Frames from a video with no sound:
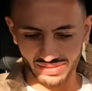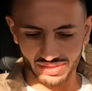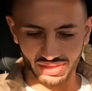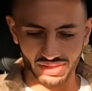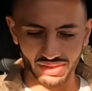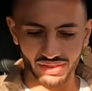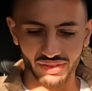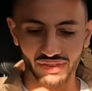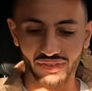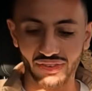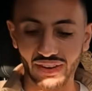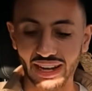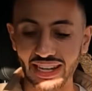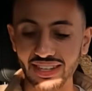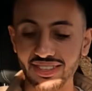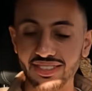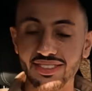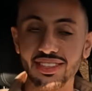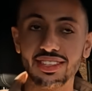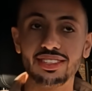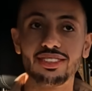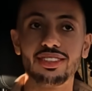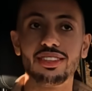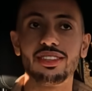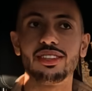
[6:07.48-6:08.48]
What
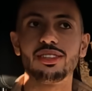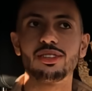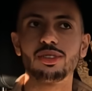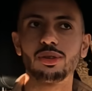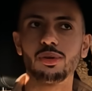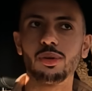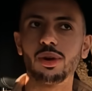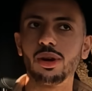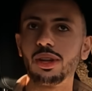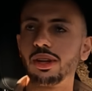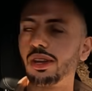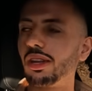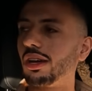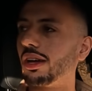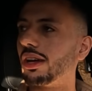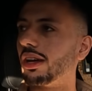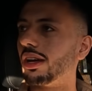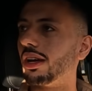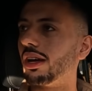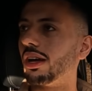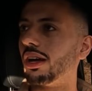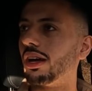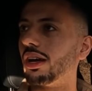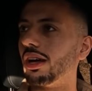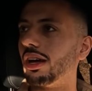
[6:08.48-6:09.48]
Fastest in the squad.
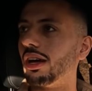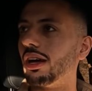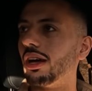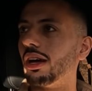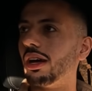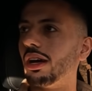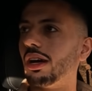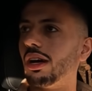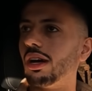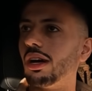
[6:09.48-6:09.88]
Oh.